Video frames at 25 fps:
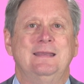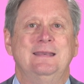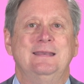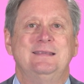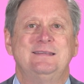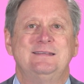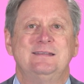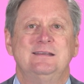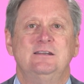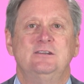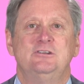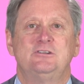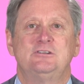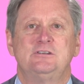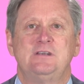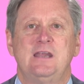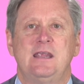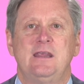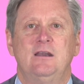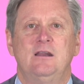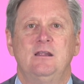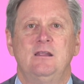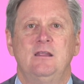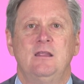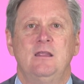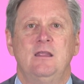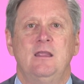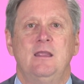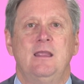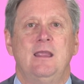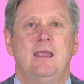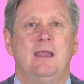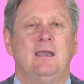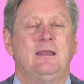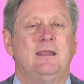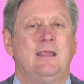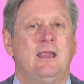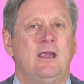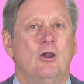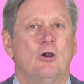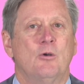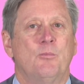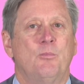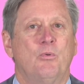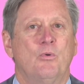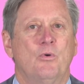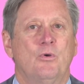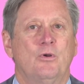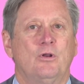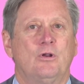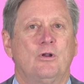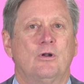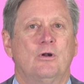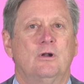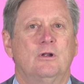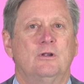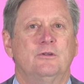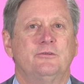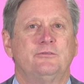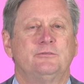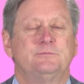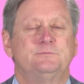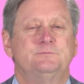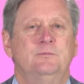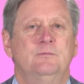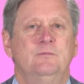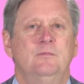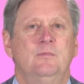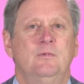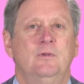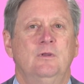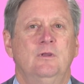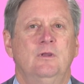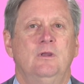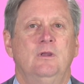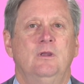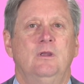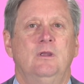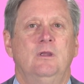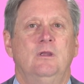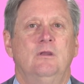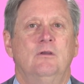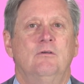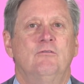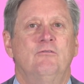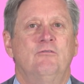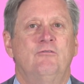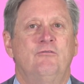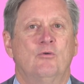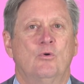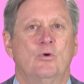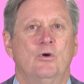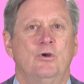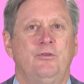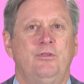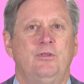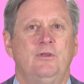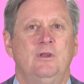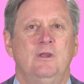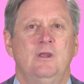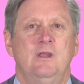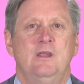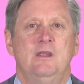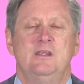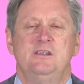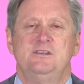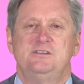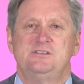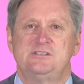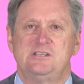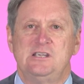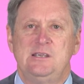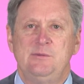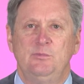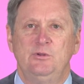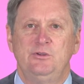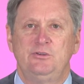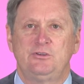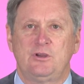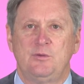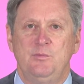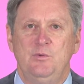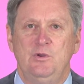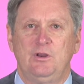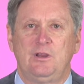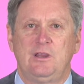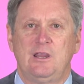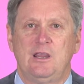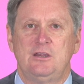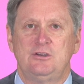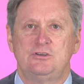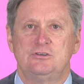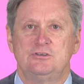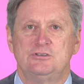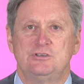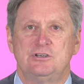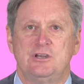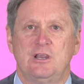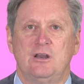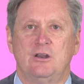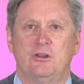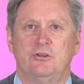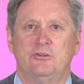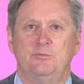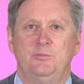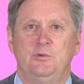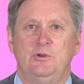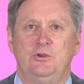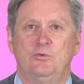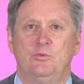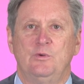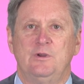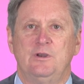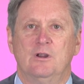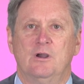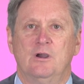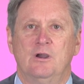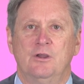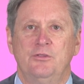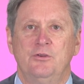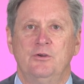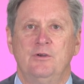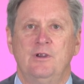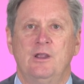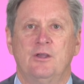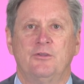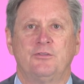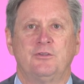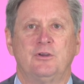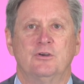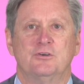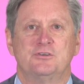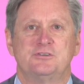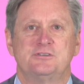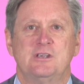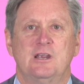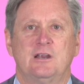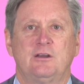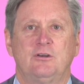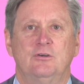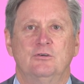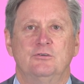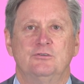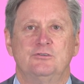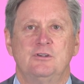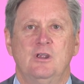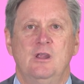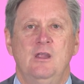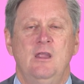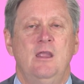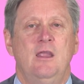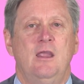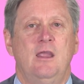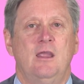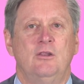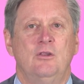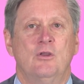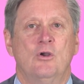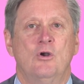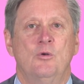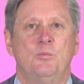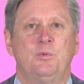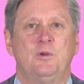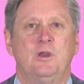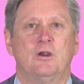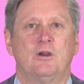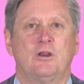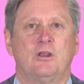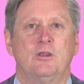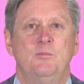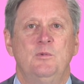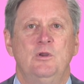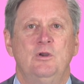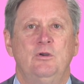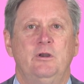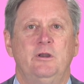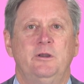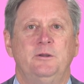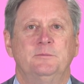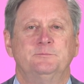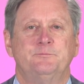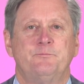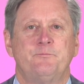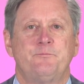incidence data and care protocols. Fourth, seamless communication channels between other healthcare sectors and the home care community.